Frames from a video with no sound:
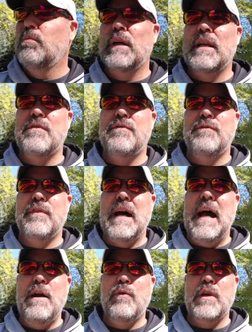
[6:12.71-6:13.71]
But if
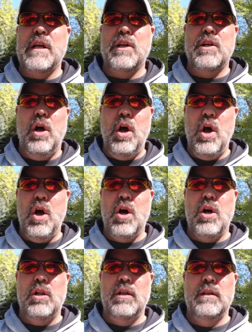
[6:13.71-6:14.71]
I
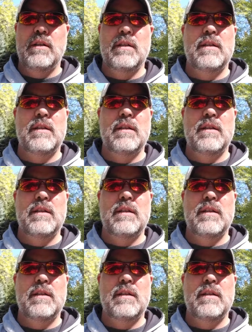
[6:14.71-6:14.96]
recall,